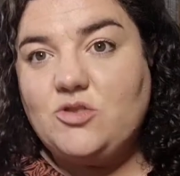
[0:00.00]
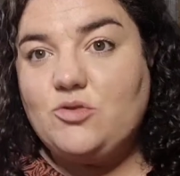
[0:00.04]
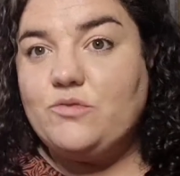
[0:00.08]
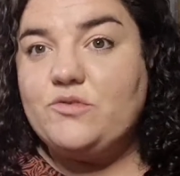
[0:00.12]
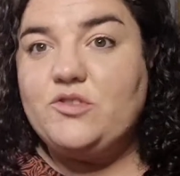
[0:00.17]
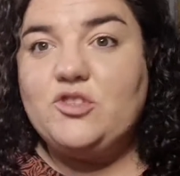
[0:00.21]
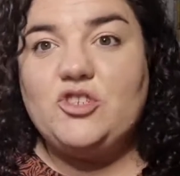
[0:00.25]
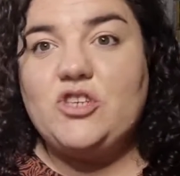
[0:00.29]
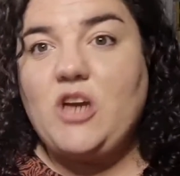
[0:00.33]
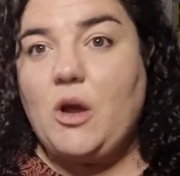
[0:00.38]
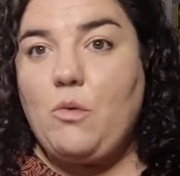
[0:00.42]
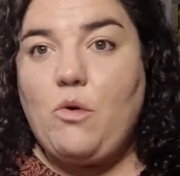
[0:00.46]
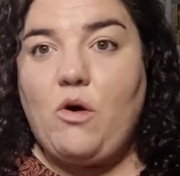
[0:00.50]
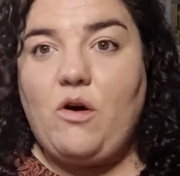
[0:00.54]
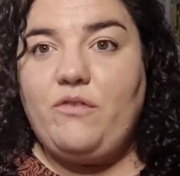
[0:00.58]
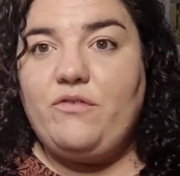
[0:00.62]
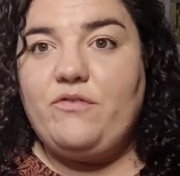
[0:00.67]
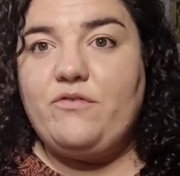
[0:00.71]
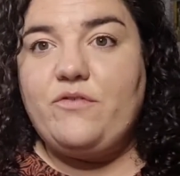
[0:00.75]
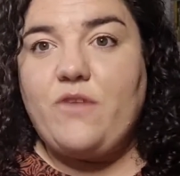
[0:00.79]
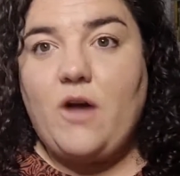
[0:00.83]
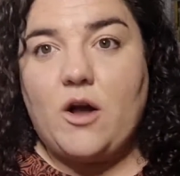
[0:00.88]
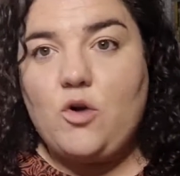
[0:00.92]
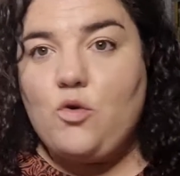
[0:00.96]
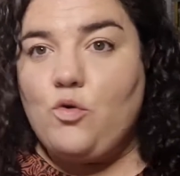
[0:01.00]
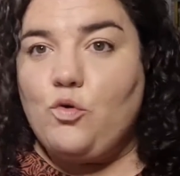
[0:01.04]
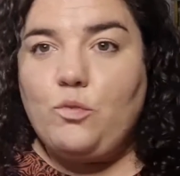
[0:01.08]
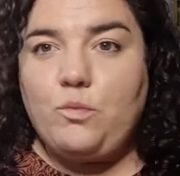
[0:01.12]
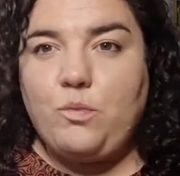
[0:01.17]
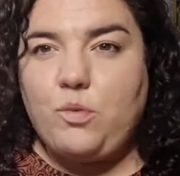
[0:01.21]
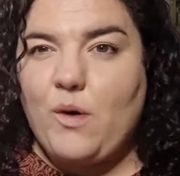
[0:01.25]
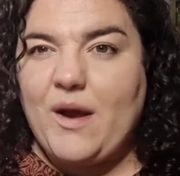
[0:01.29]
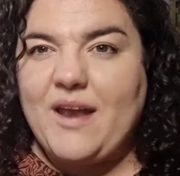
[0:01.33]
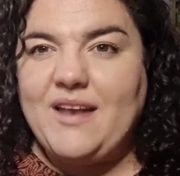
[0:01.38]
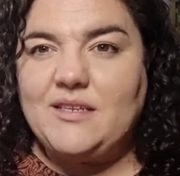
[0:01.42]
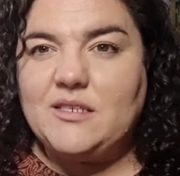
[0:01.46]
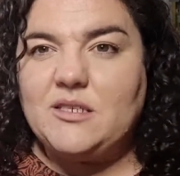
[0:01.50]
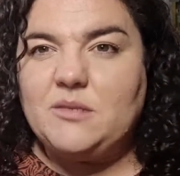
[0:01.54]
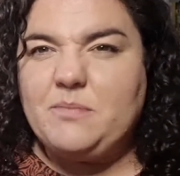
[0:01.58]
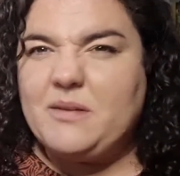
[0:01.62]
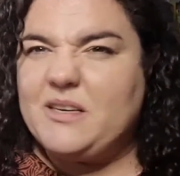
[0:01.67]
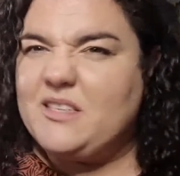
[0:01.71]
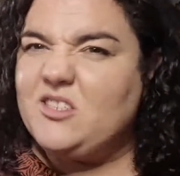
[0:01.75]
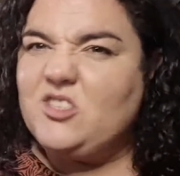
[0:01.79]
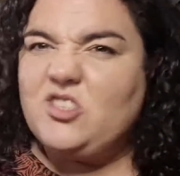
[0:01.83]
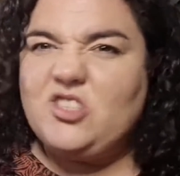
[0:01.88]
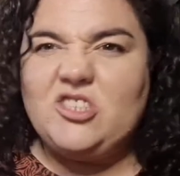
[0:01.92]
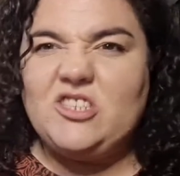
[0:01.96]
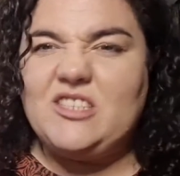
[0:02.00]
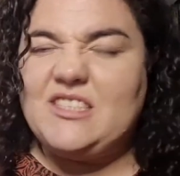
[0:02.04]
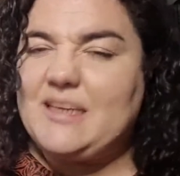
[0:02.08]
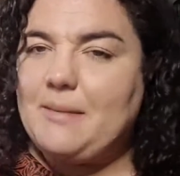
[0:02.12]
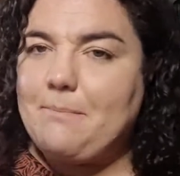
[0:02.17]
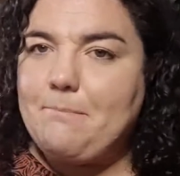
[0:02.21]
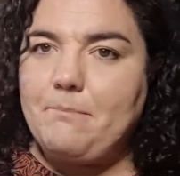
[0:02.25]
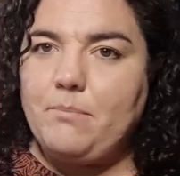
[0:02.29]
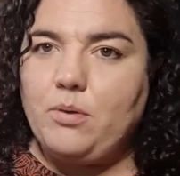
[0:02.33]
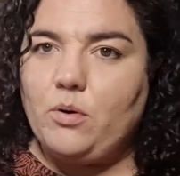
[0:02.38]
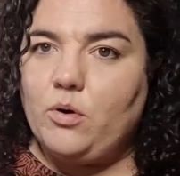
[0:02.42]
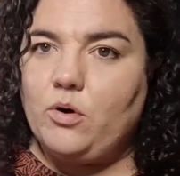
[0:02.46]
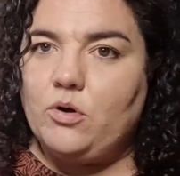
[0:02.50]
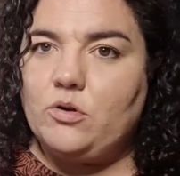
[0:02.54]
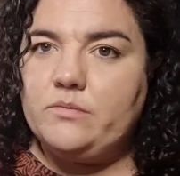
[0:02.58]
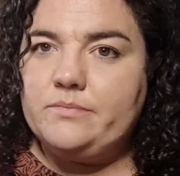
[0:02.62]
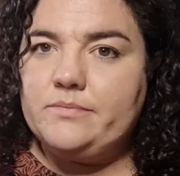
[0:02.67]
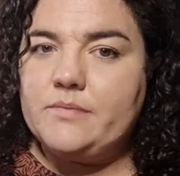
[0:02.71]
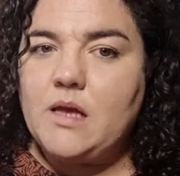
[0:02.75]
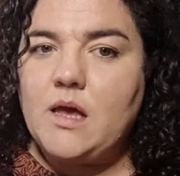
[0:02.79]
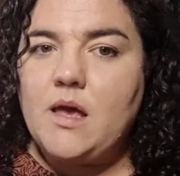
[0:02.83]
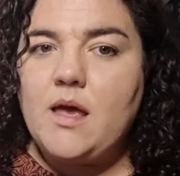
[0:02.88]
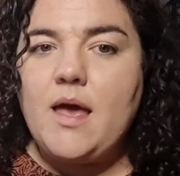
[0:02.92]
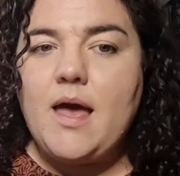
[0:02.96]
sort of show off a cool print, because it's just simple.